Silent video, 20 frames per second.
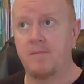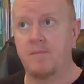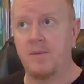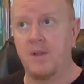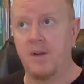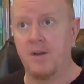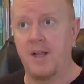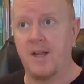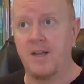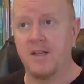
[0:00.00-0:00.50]

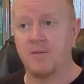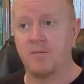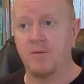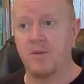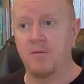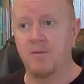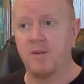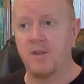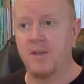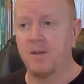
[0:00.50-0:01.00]
their last
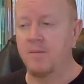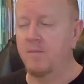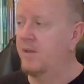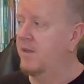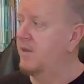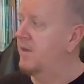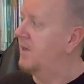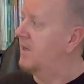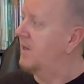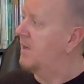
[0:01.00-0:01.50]
one with him.
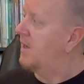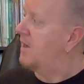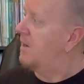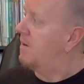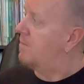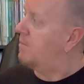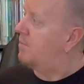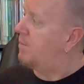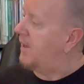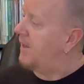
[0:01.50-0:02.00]

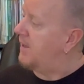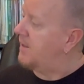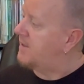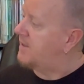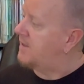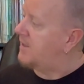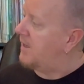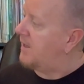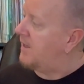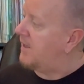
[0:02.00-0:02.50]
But
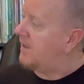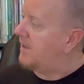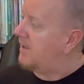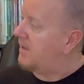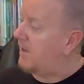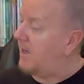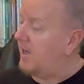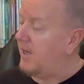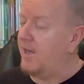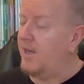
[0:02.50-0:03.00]

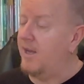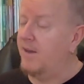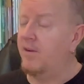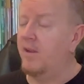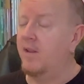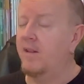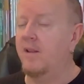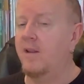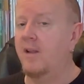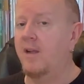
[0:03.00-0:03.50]
I have a
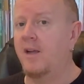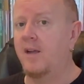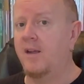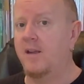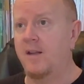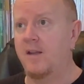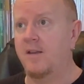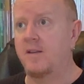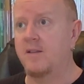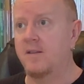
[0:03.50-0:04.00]

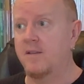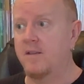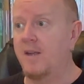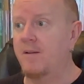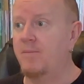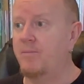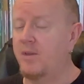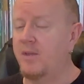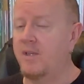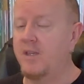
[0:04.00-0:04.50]
lot. I
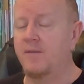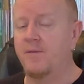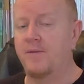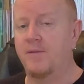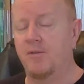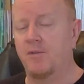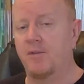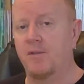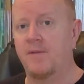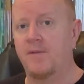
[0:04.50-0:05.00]
probably have
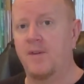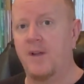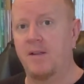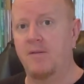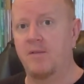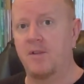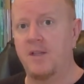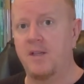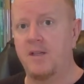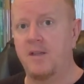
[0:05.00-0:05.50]
4 or 5
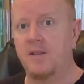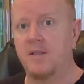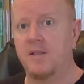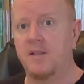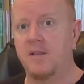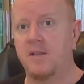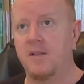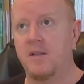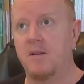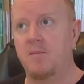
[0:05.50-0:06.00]
of
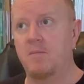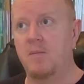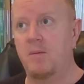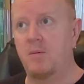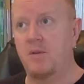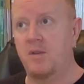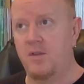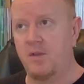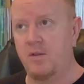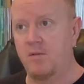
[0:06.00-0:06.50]
these, and
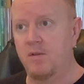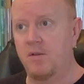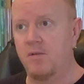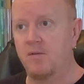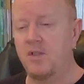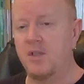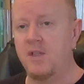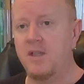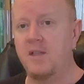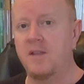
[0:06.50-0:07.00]
maybe 2
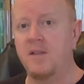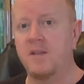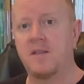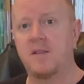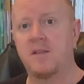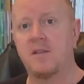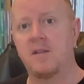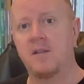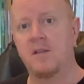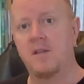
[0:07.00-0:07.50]

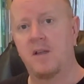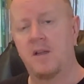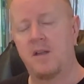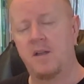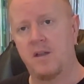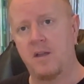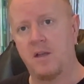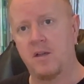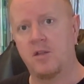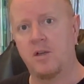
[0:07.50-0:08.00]
OGs,
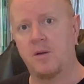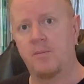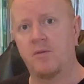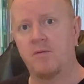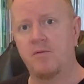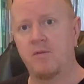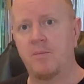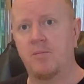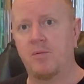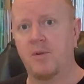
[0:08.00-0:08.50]
a couple
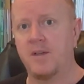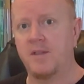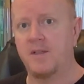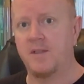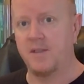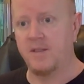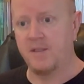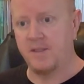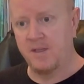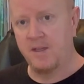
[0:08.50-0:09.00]
represses.